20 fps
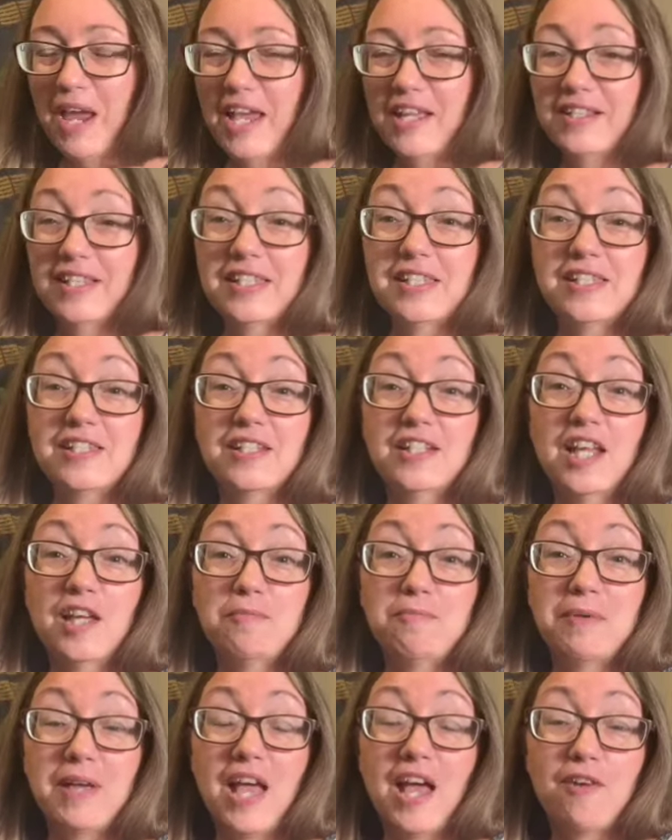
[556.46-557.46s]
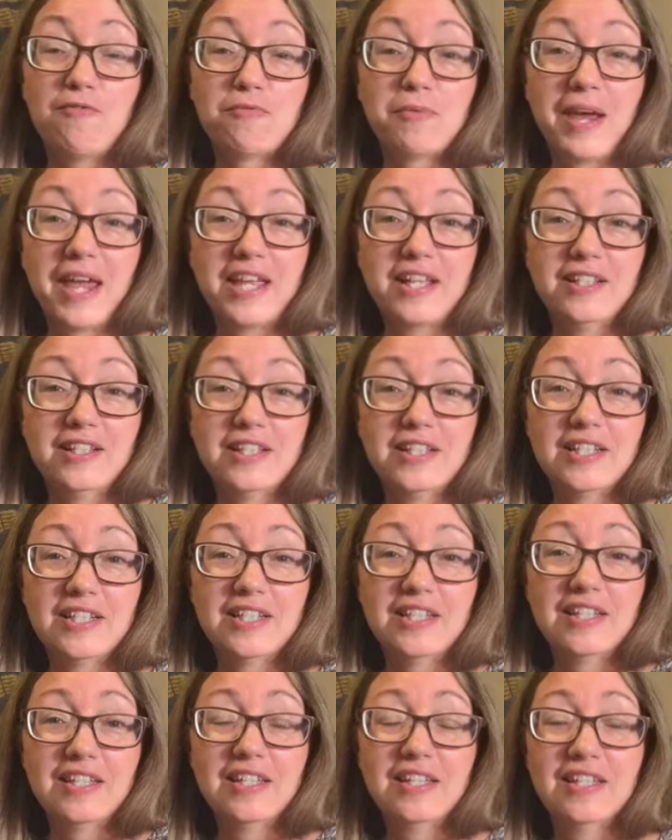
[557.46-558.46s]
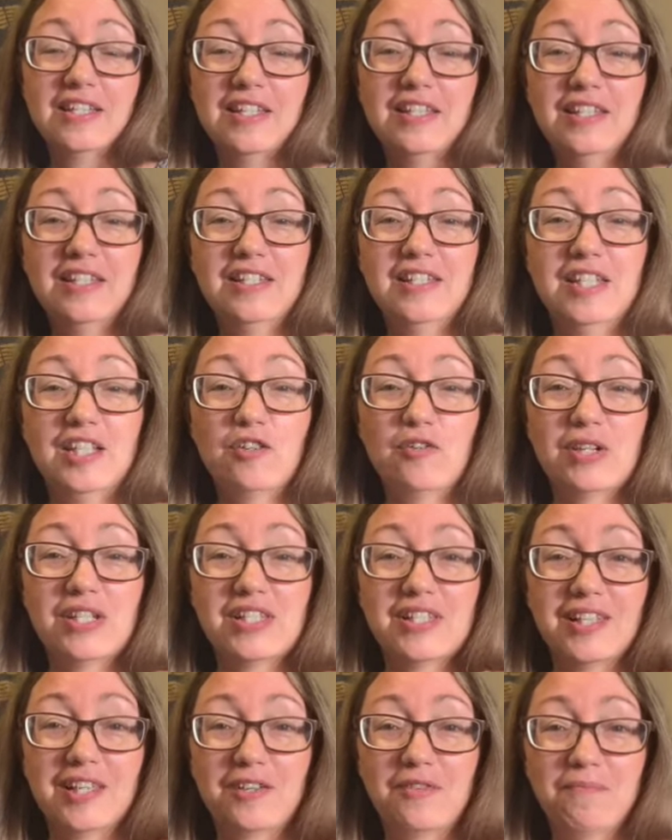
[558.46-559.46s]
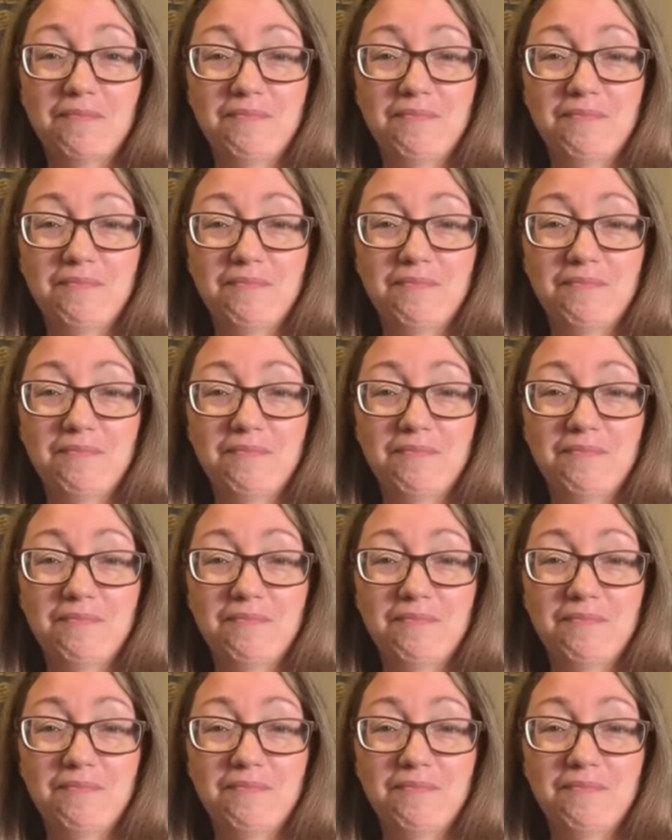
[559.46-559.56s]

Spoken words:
this is going to have raglan decreasing